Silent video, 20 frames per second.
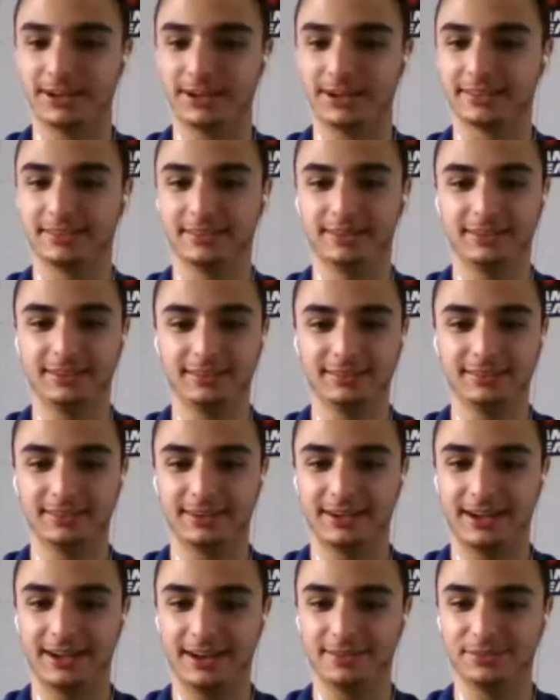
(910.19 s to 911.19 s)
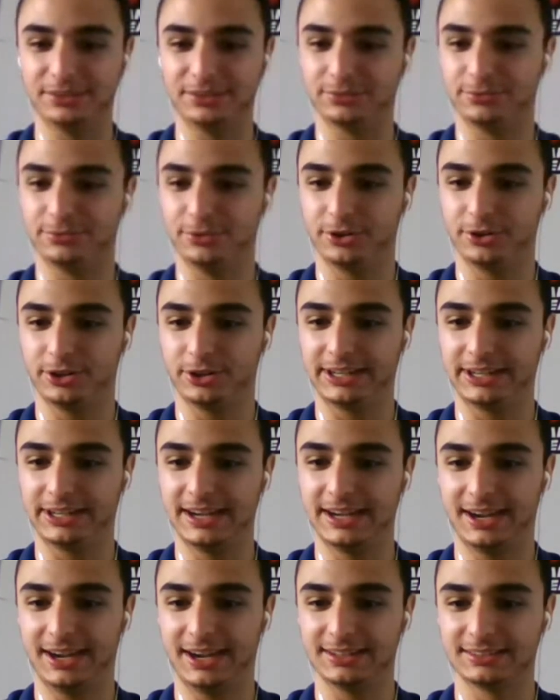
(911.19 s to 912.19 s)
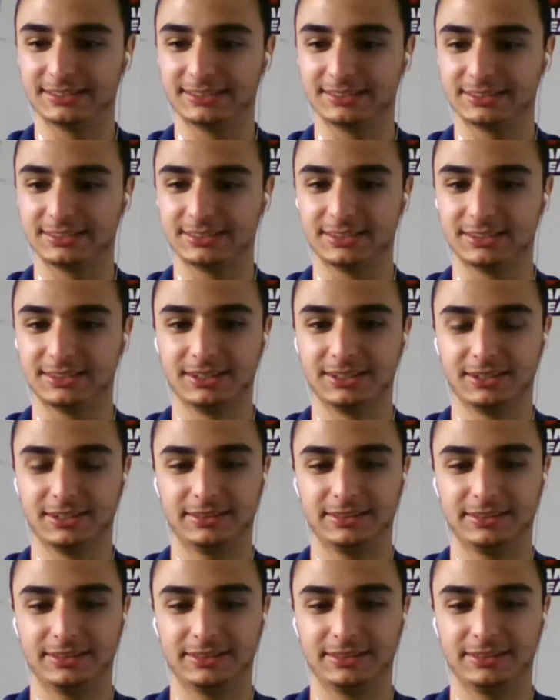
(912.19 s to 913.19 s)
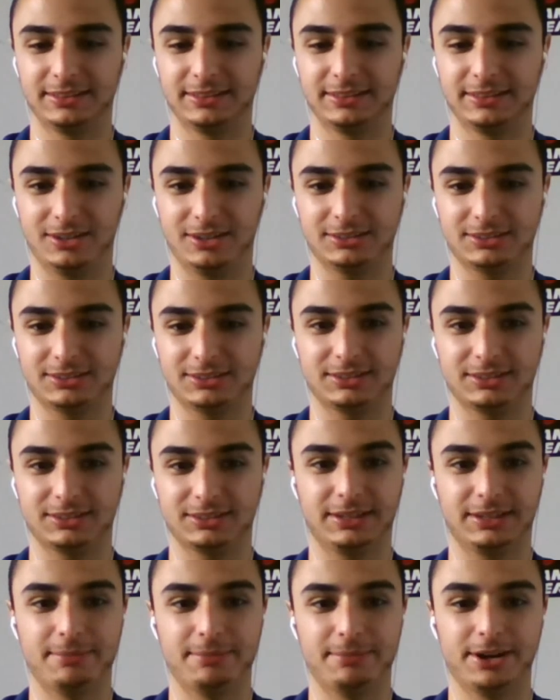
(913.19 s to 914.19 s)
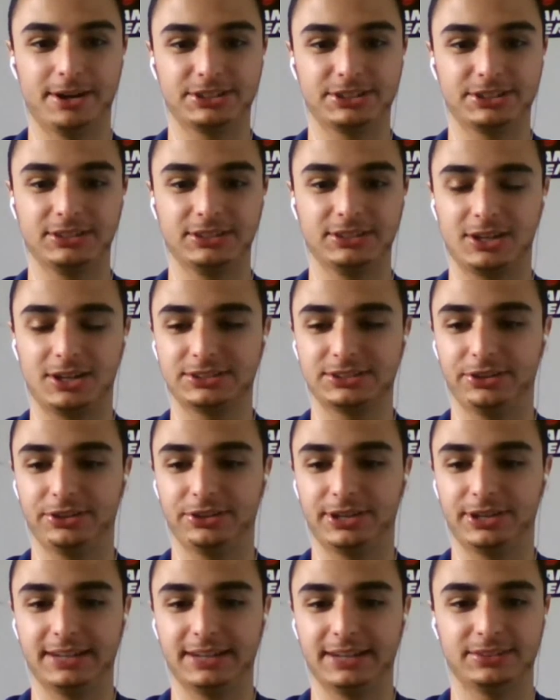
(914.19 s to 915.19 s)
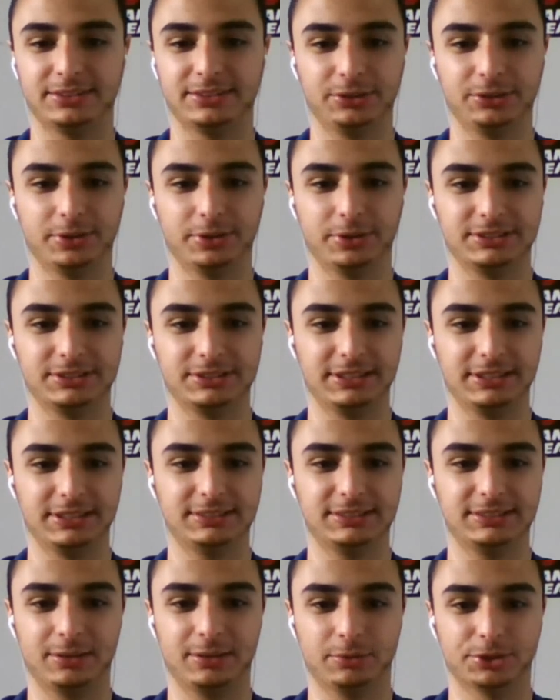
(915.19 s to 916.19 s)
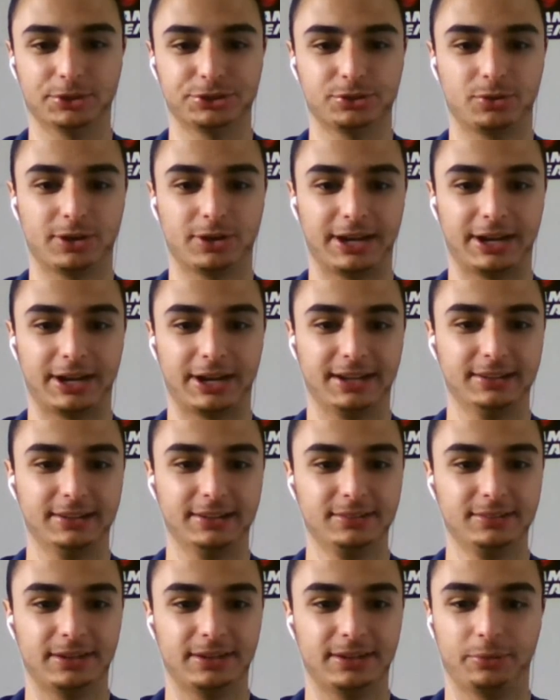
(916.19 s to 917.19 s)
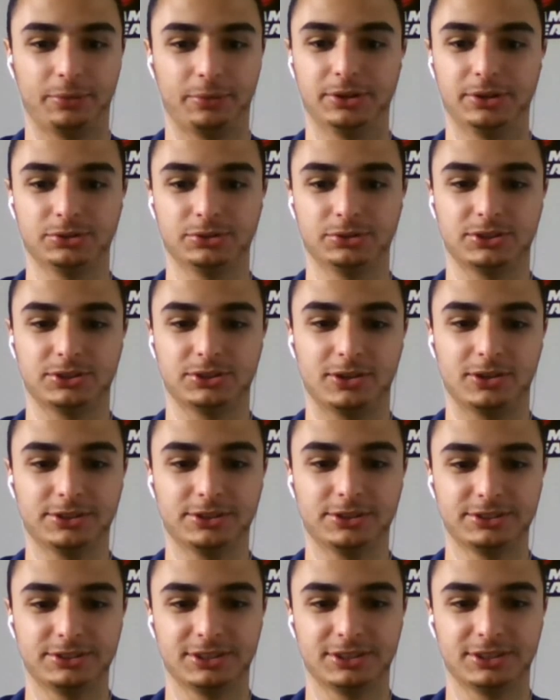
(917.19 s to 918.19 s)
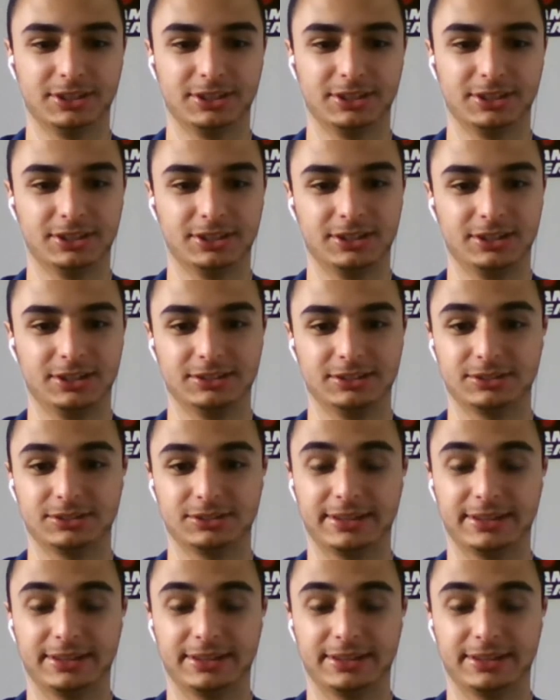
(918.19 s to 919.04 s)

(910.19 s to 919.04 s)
I think he's going to have his foot on the gas. They lost an embarrassing loss the other night to the Grizzlies that were shorthanded and with no stars. So I